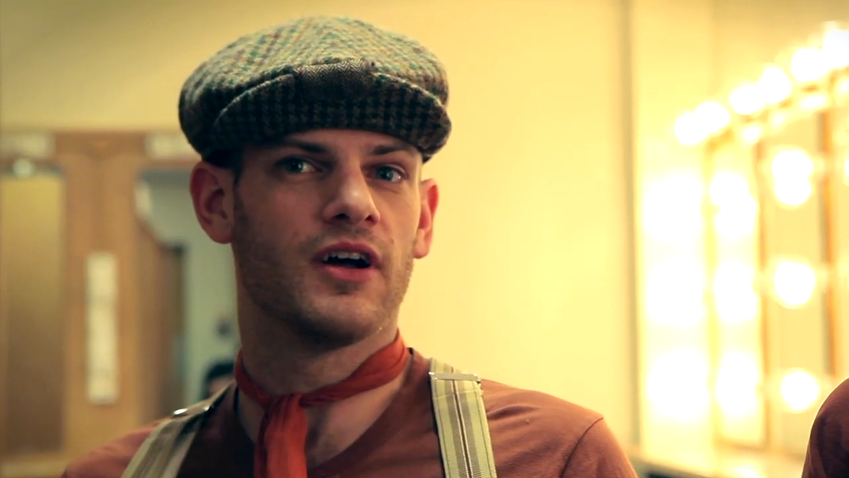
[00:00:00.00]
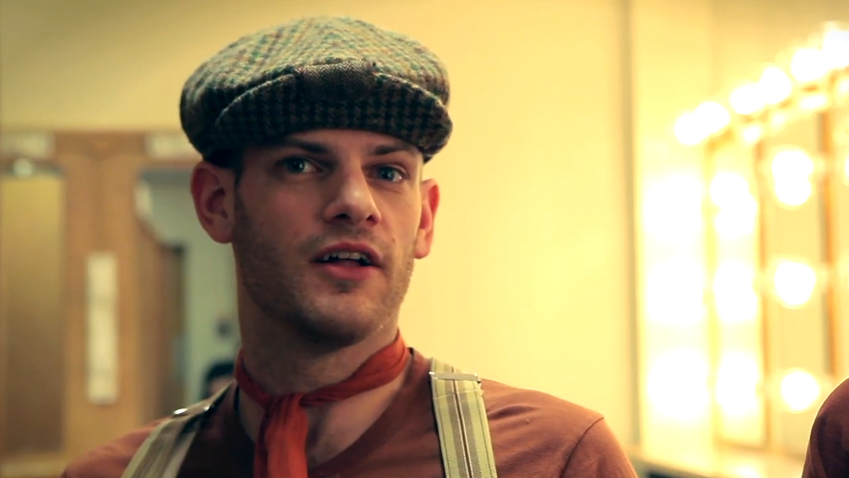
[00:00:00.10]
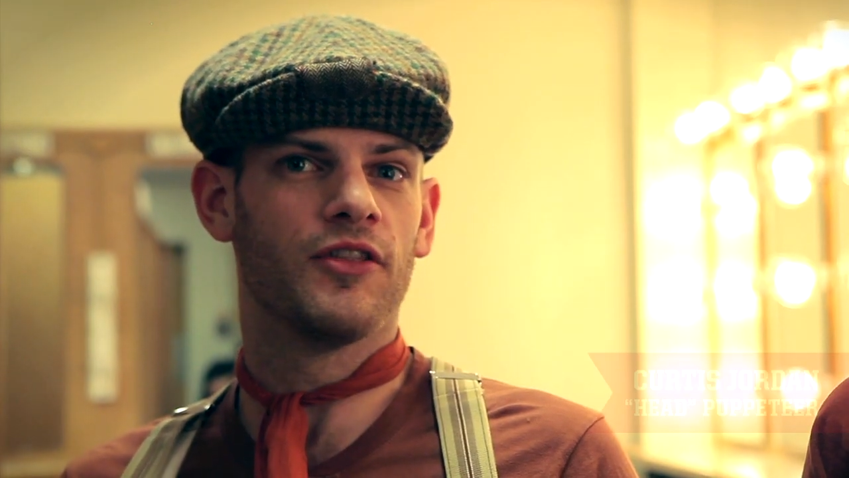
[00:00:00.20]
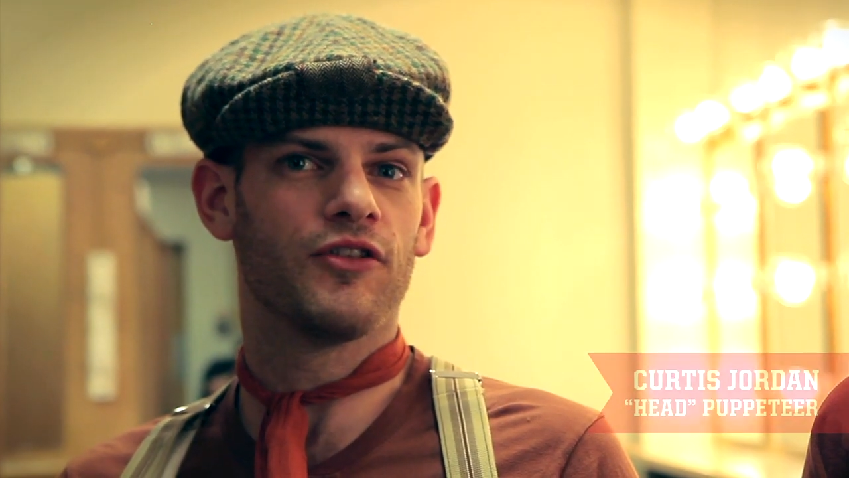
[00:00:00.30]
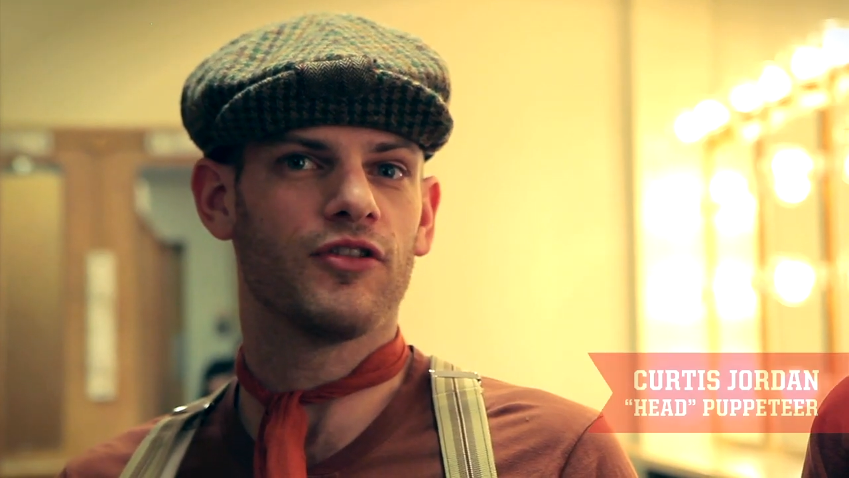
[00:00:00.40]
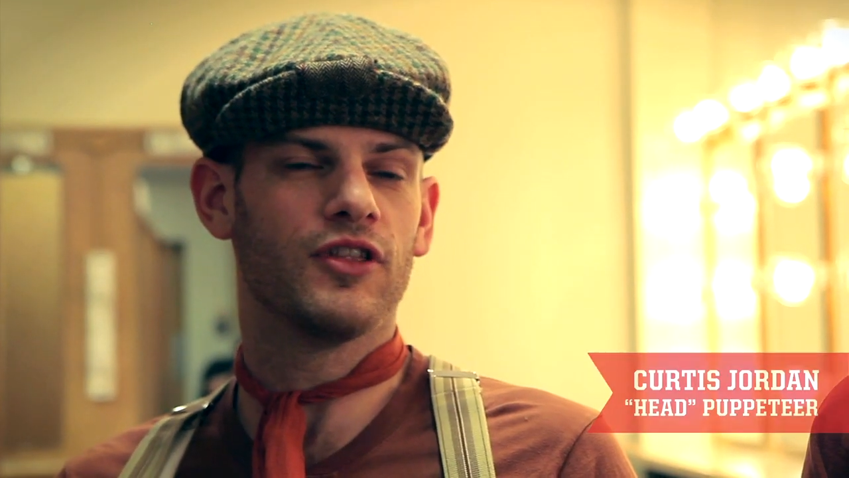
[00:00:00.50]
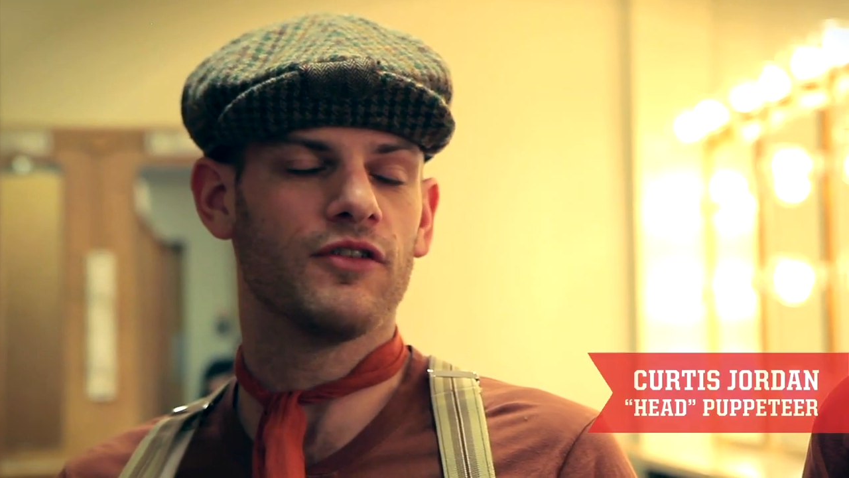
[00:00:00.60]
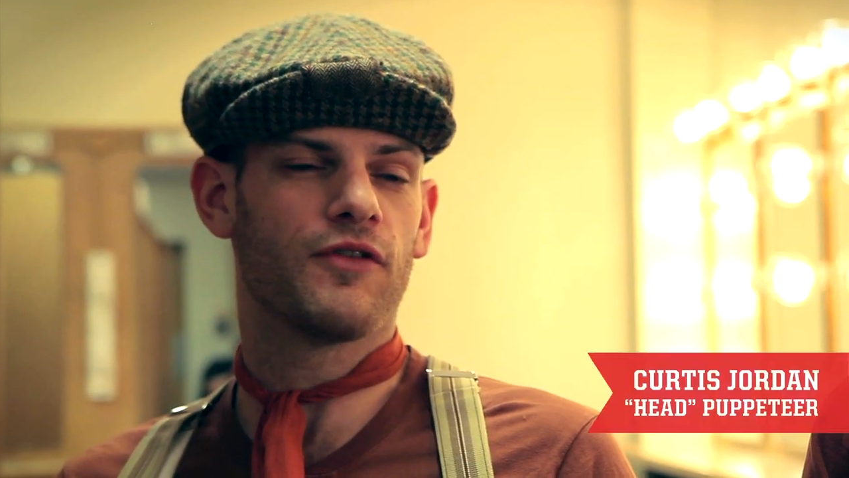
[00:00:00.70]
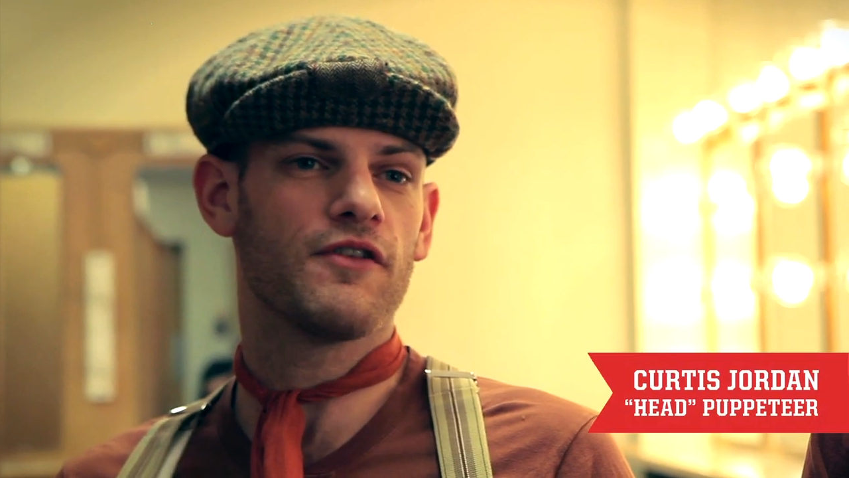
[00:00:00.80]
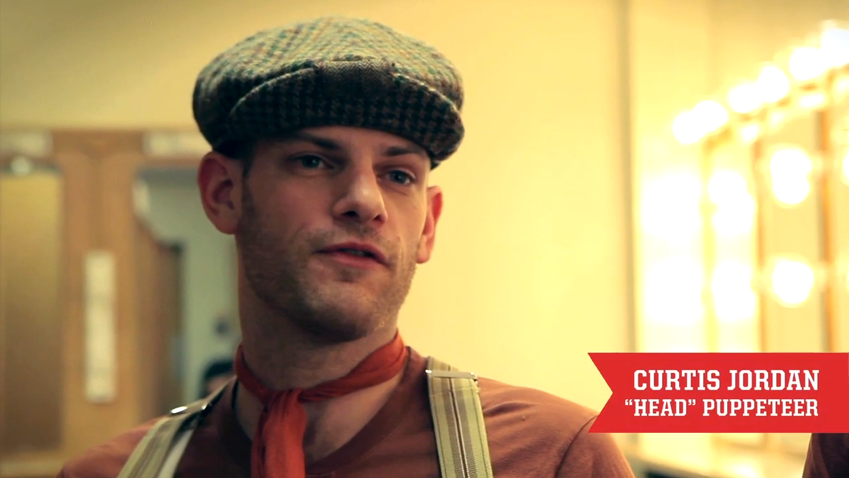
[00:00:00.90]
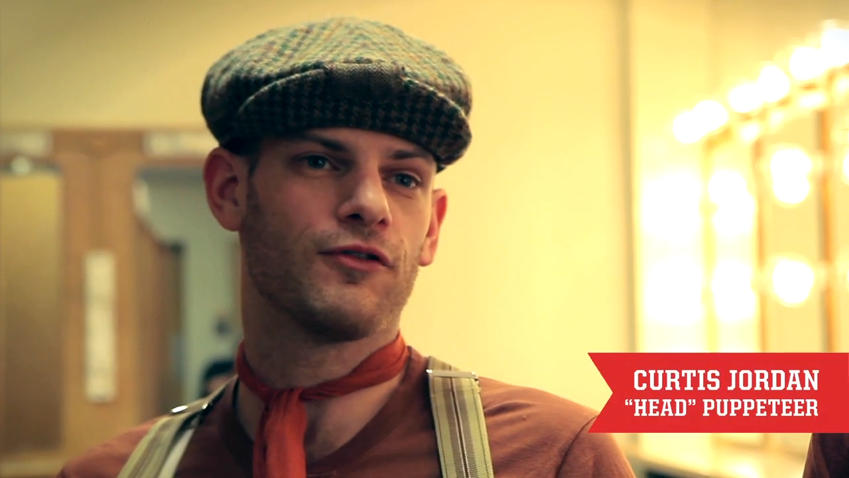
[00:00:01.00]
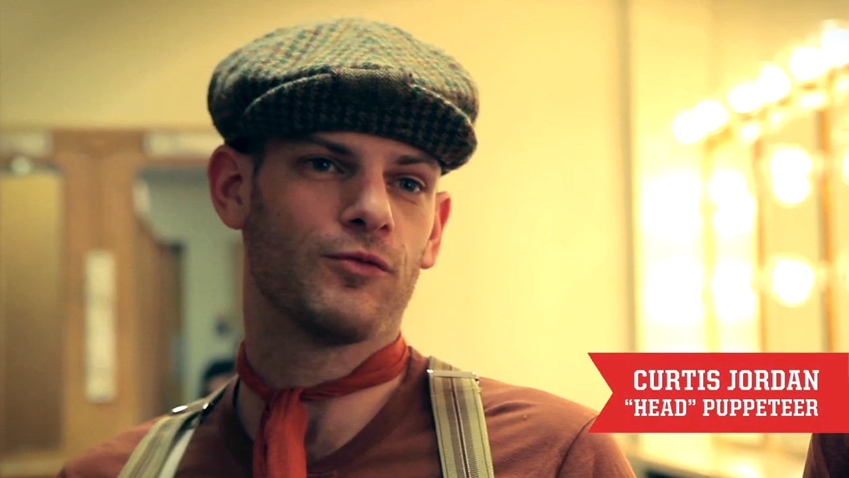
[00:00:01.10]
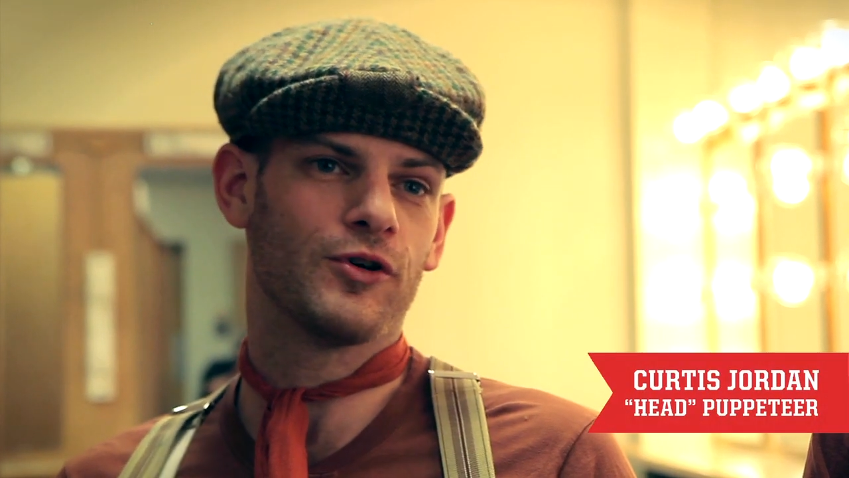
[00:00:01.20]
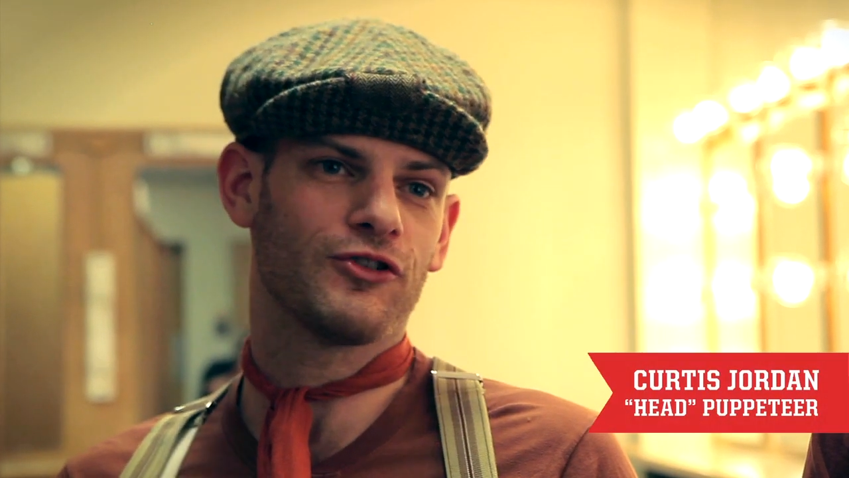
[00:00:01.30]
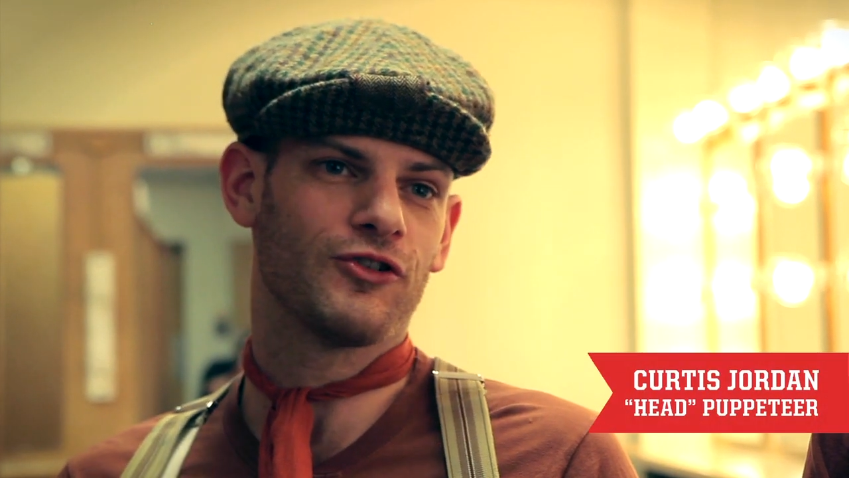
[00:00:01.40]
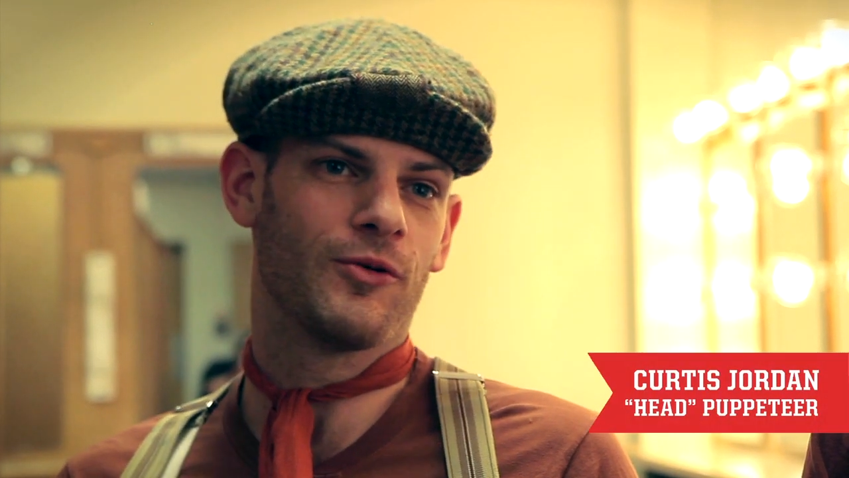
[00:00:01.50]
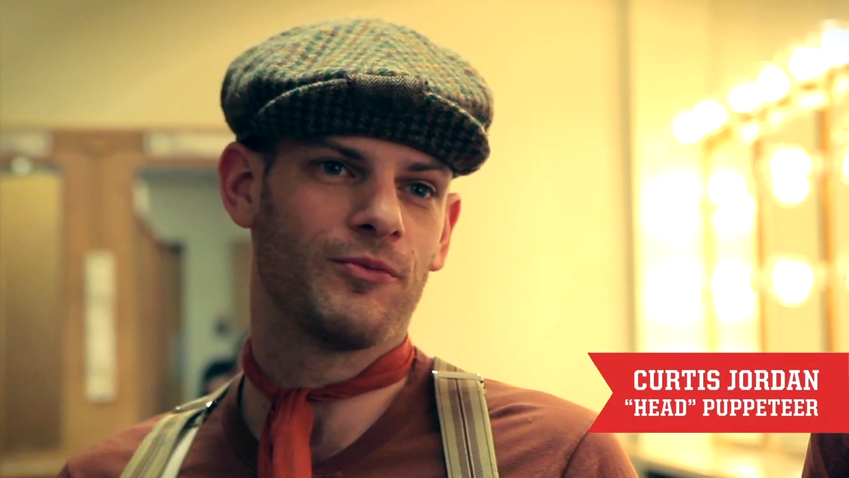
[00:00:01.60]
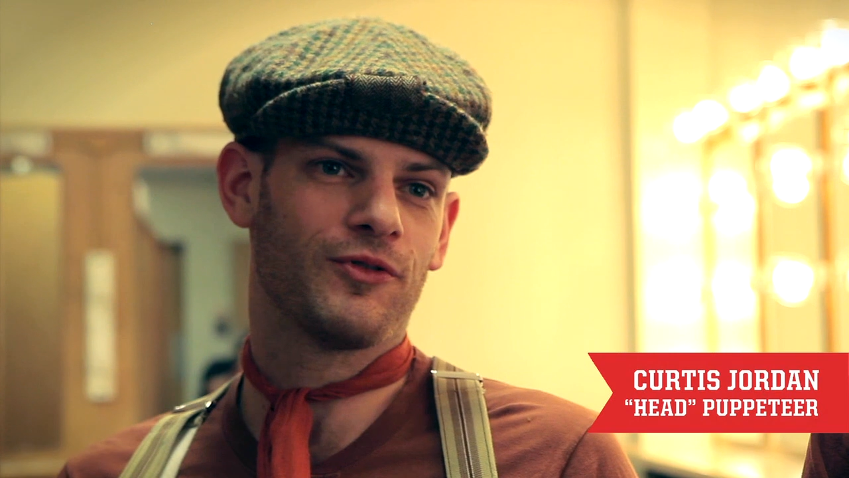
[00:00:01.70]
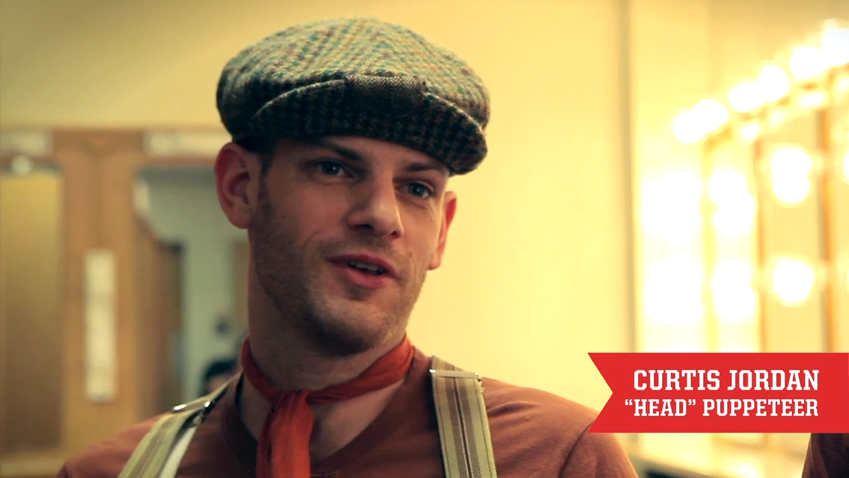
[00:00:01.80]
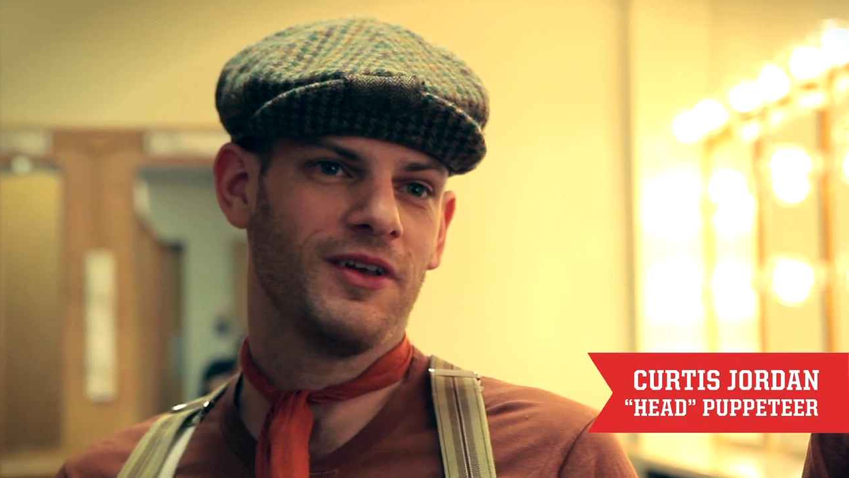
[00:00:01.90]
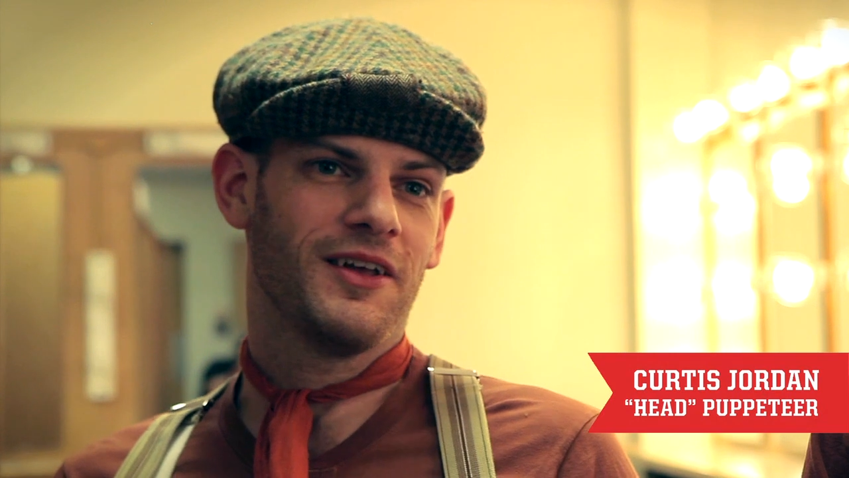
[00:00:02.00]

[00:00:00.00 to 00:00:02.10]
and in the very first workshops,